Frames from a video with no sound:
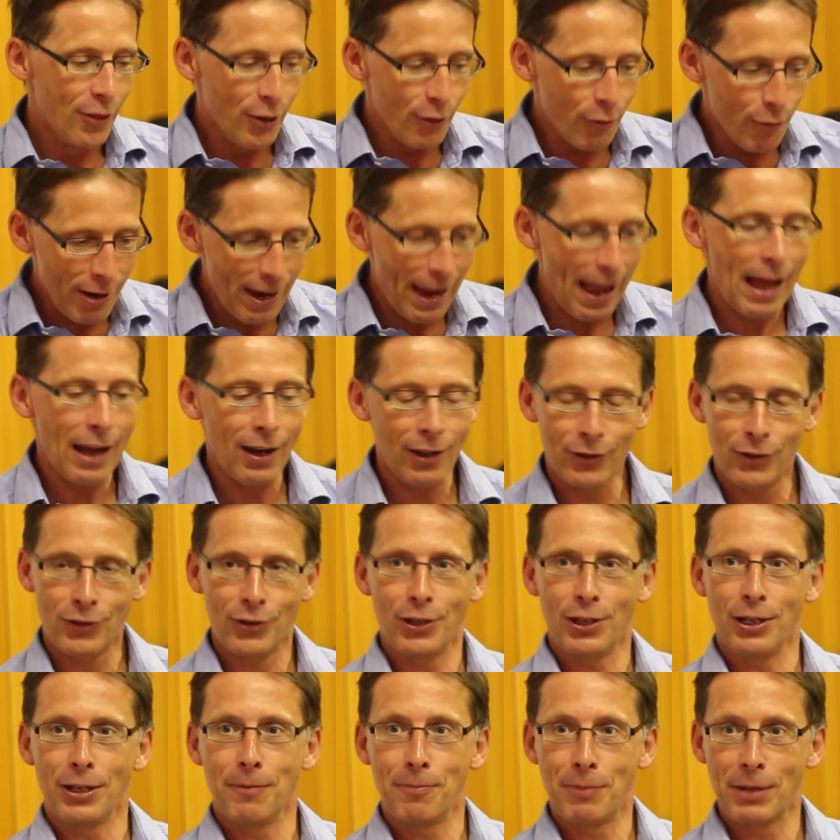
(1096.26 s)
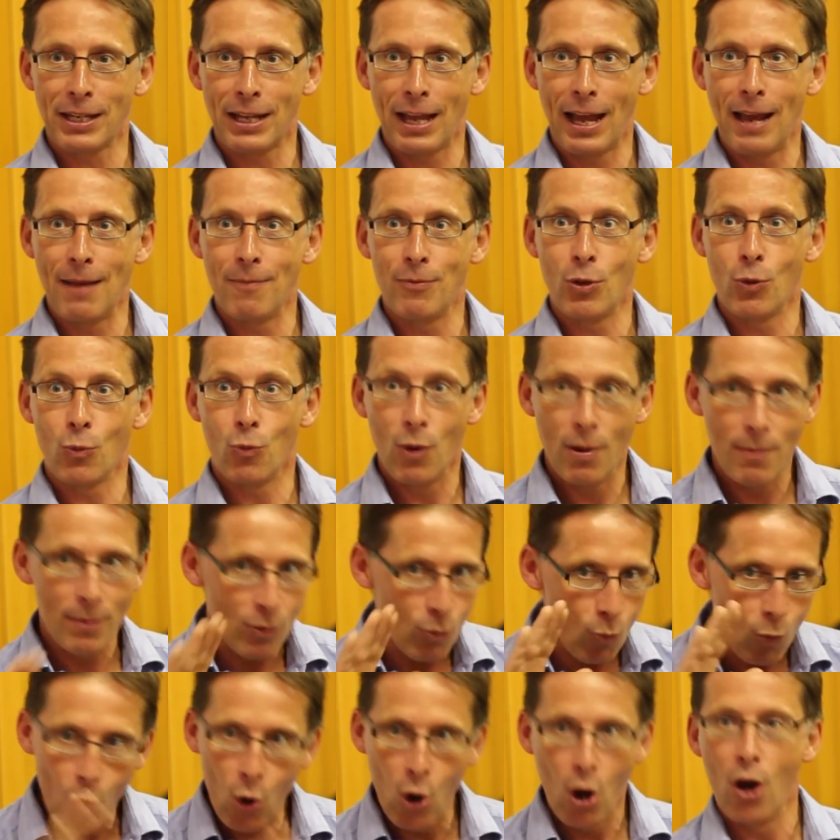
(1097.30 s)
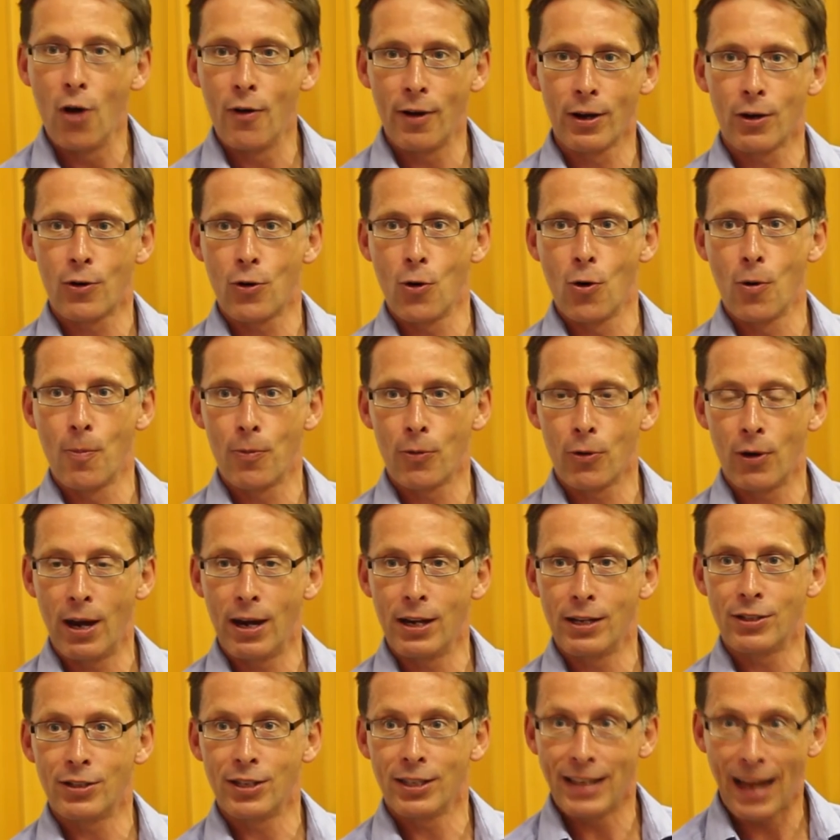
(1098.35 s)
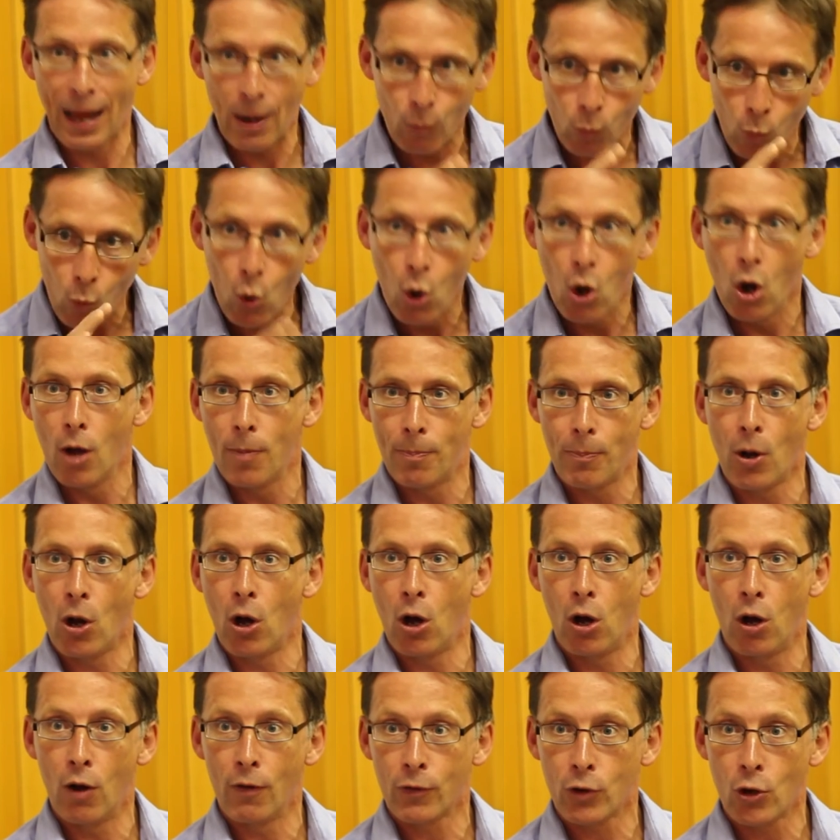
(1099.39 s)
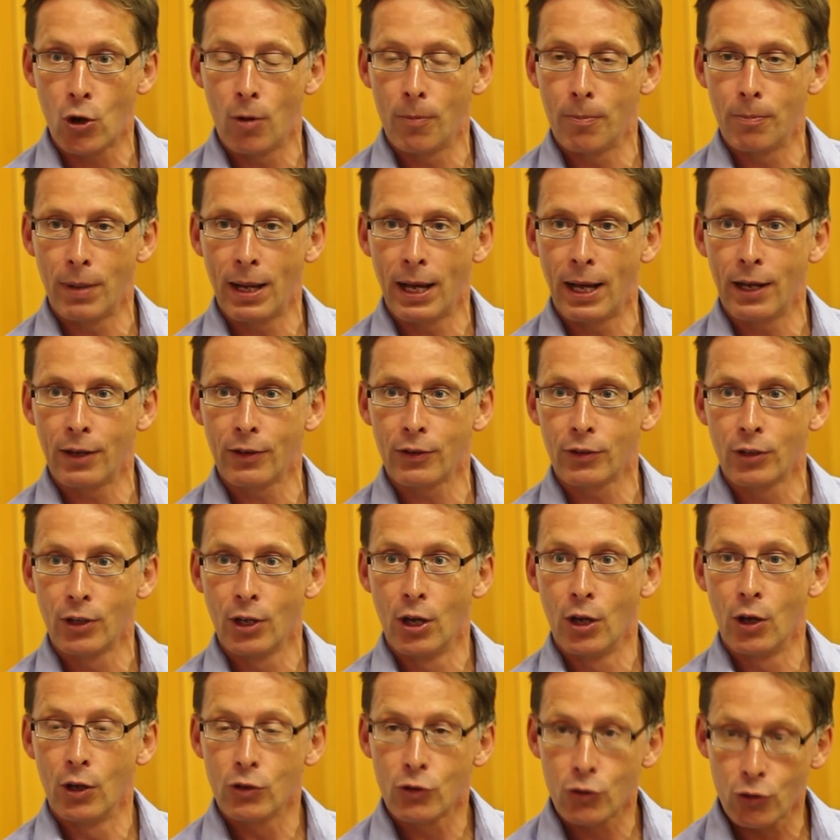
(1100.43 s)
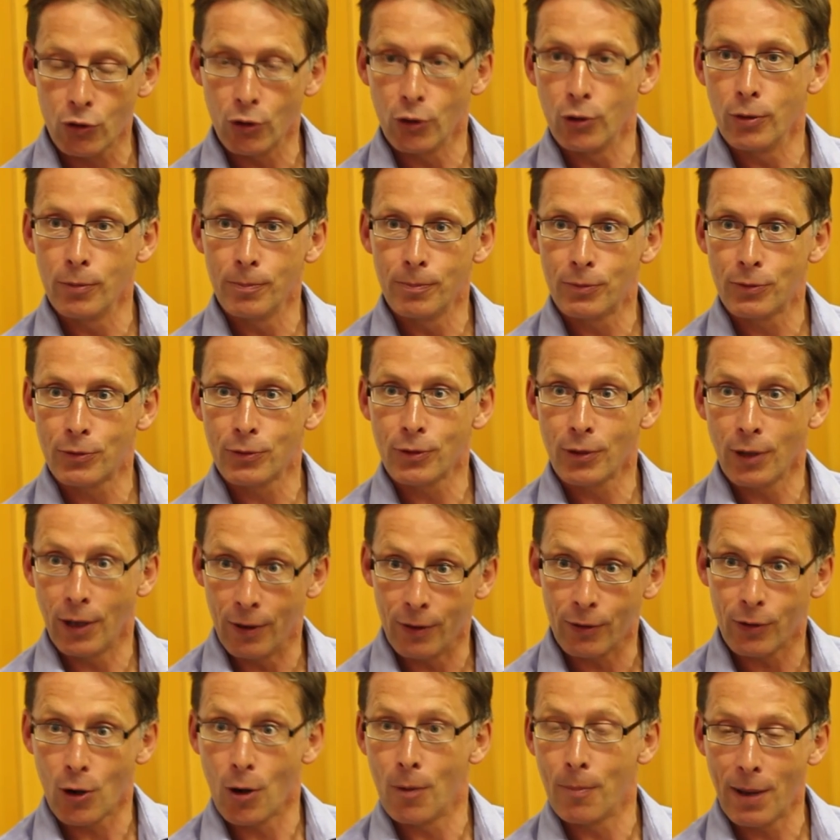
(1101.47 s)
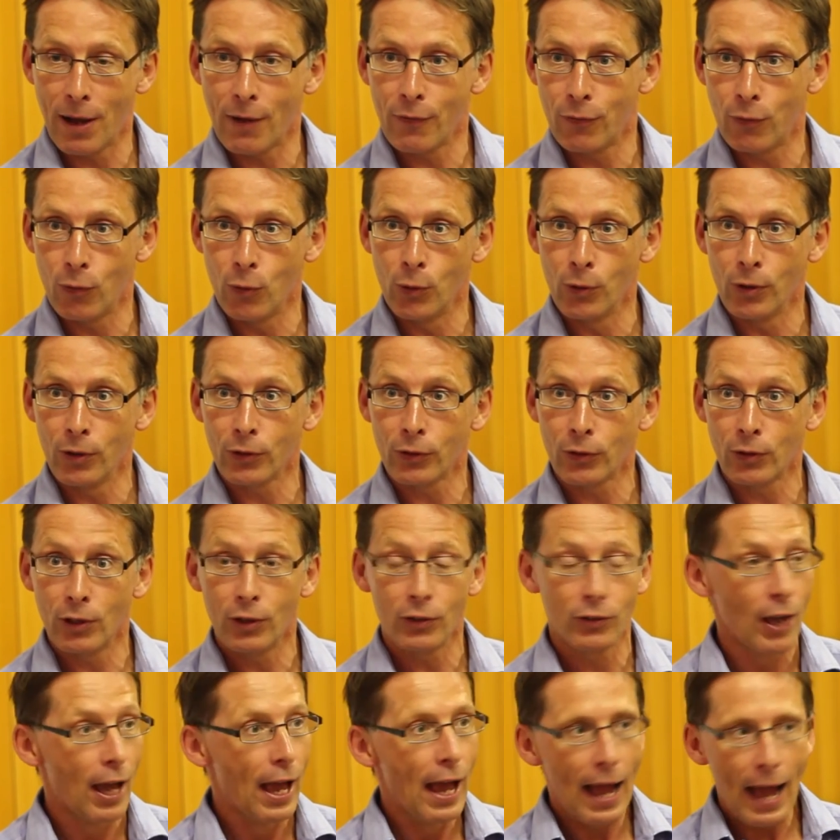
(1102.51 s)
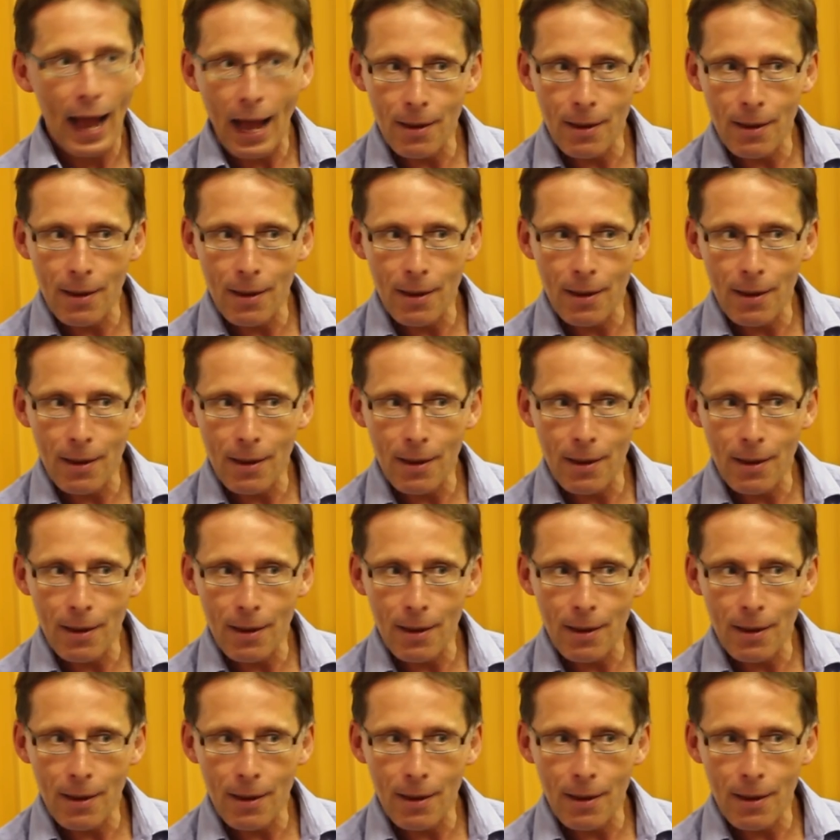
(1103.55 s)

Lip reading: the reality became that women were incorporated and were part of combat troops and combat forces,